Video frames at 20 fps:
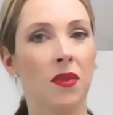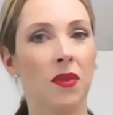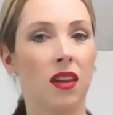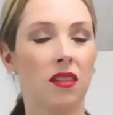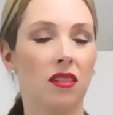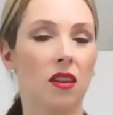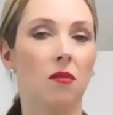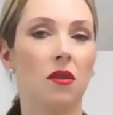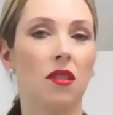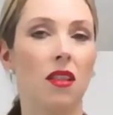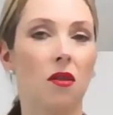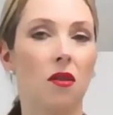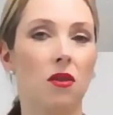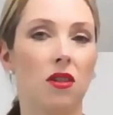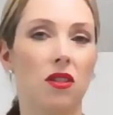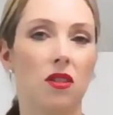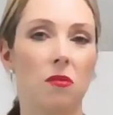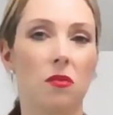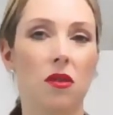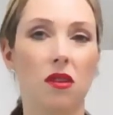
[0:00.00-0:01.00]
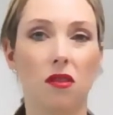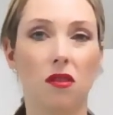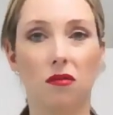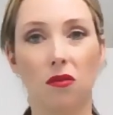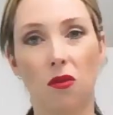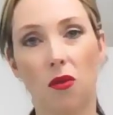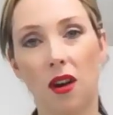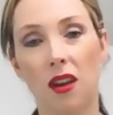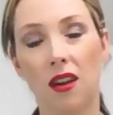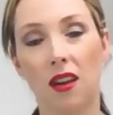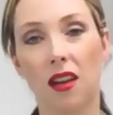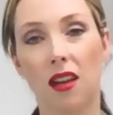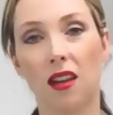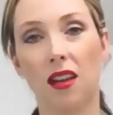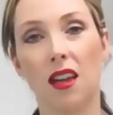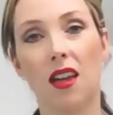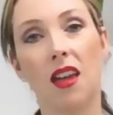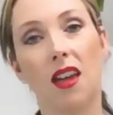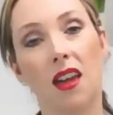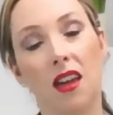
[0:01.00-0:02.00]
and something that we should be
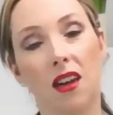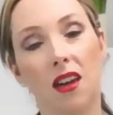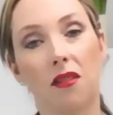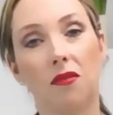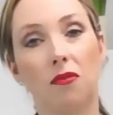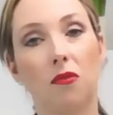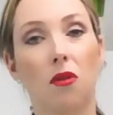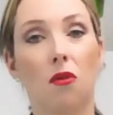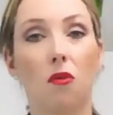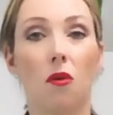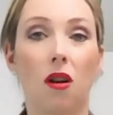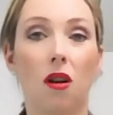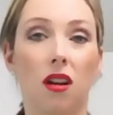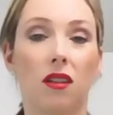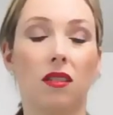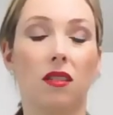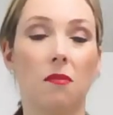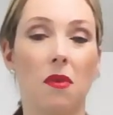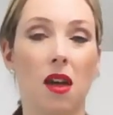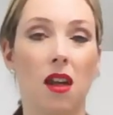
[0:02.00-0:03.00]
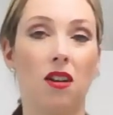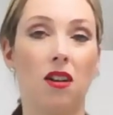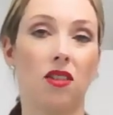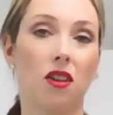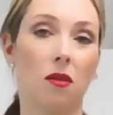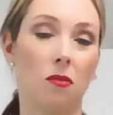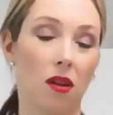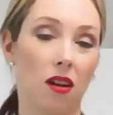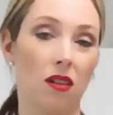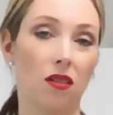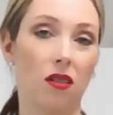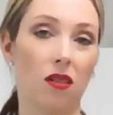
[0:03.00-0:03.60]
avoiding if we're wanting to manage our blood